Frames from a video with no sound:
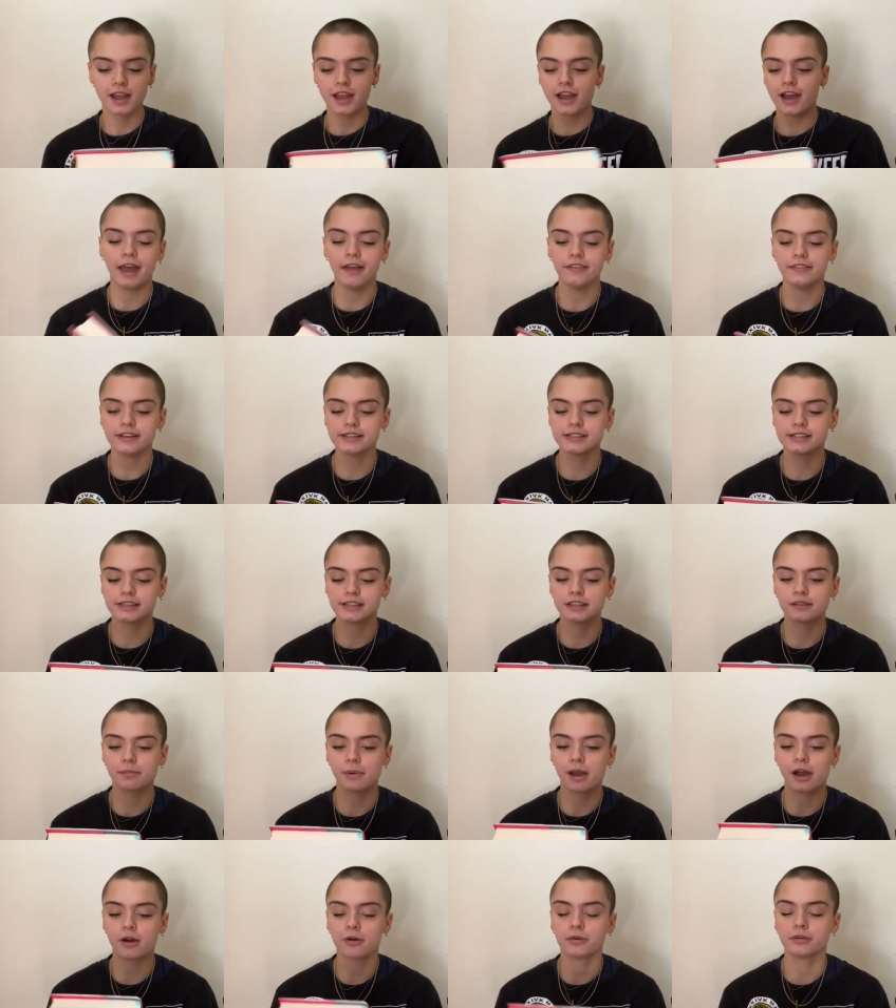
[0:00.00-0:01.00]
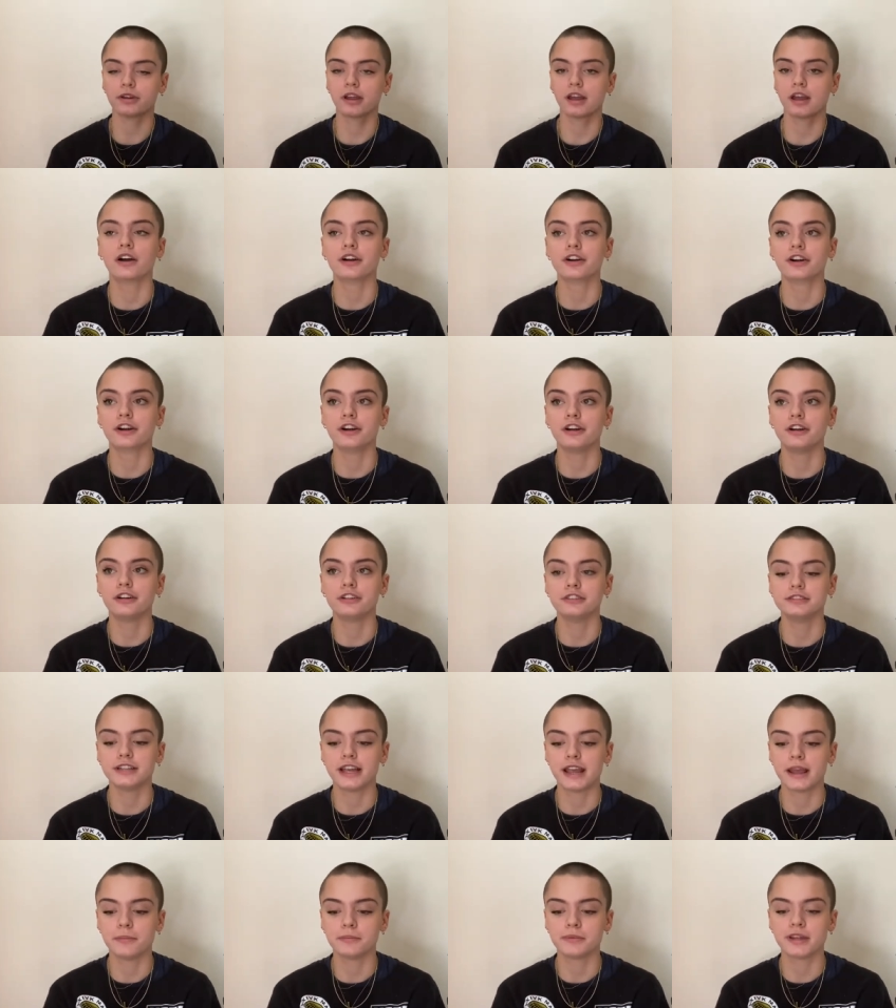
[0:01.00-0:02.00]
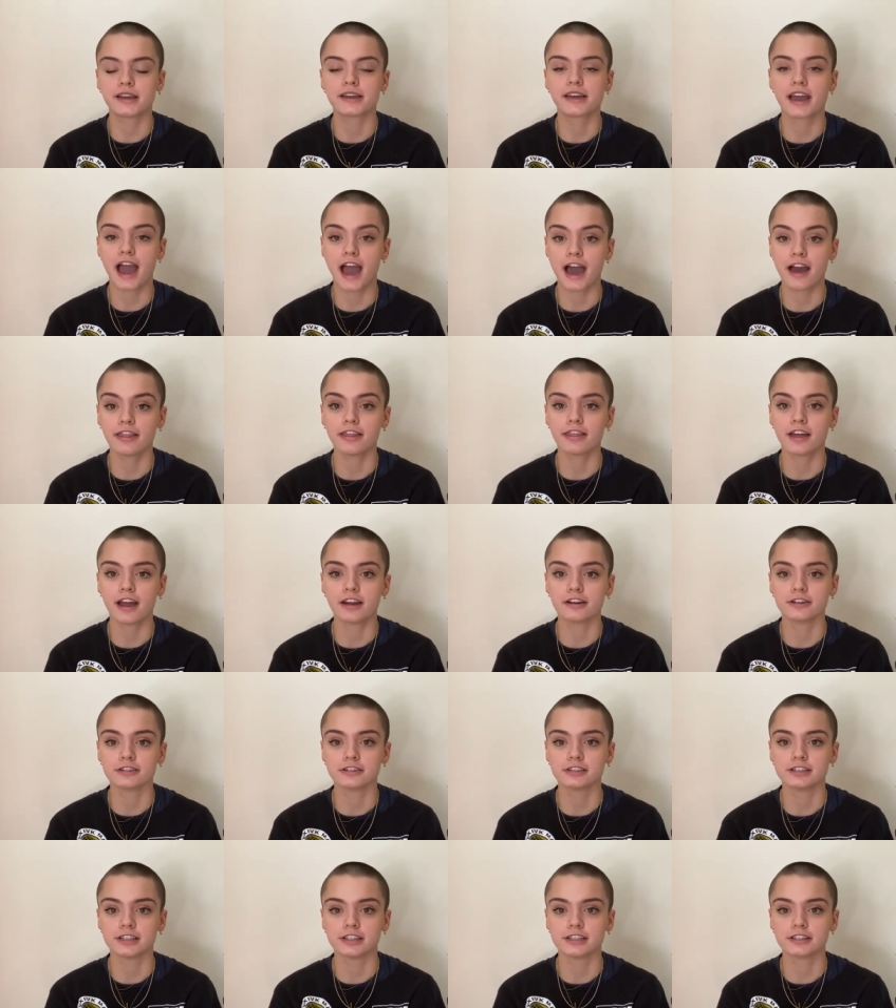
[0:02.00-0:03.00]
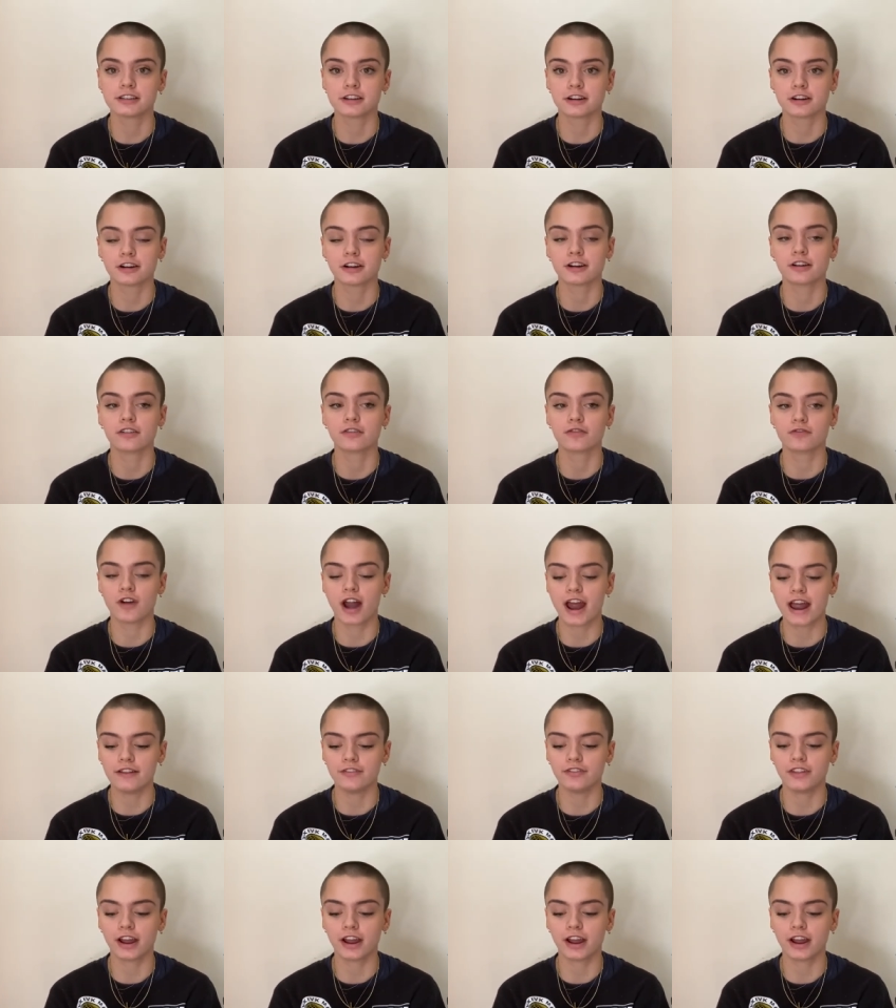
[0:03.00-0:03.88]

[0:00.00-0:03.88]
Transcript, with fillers: And this is about a girl named Cath and her sister Wren.